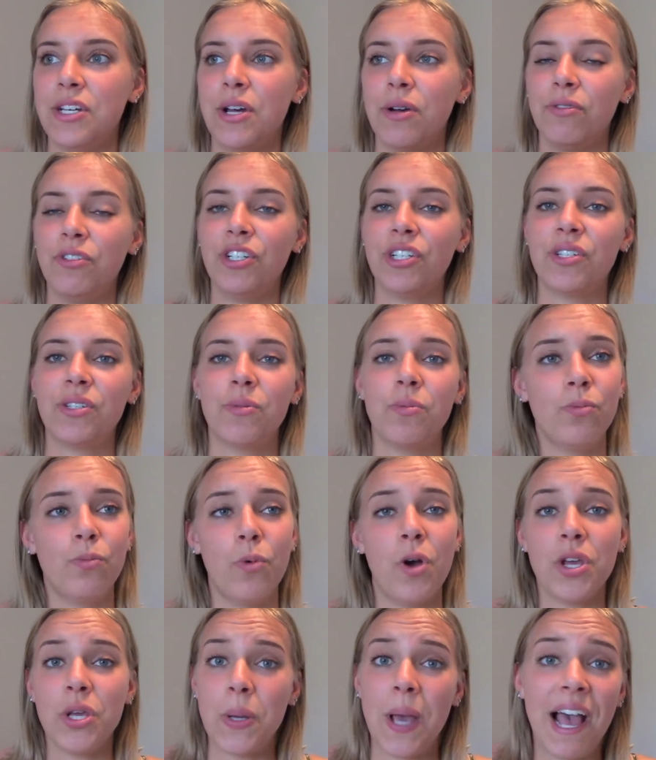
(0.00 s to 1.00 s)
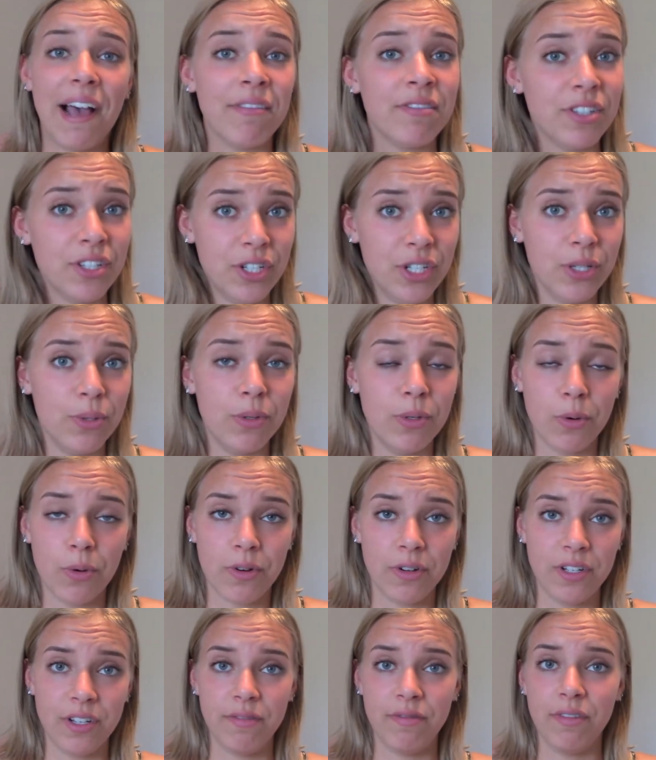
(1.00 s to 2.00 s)
just what you have to do in
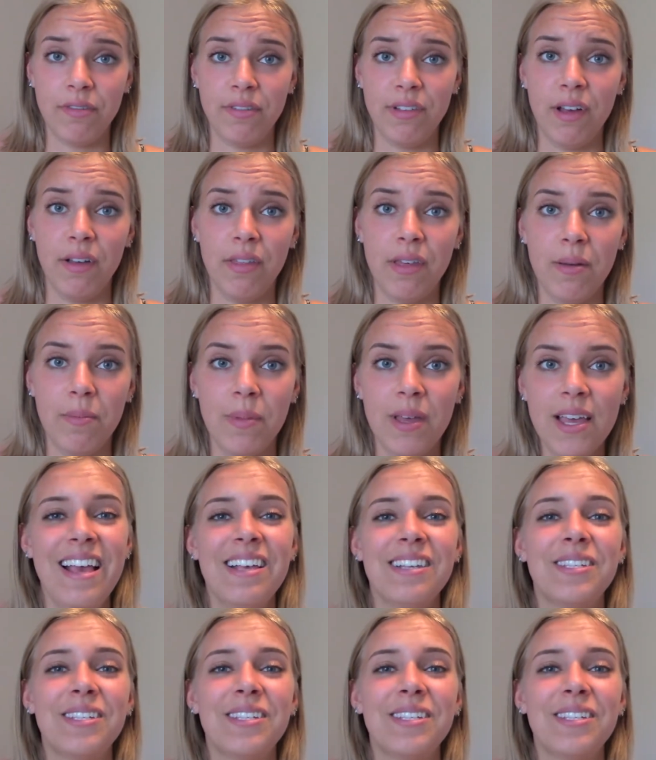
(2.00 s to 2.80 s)
order to fulfill them.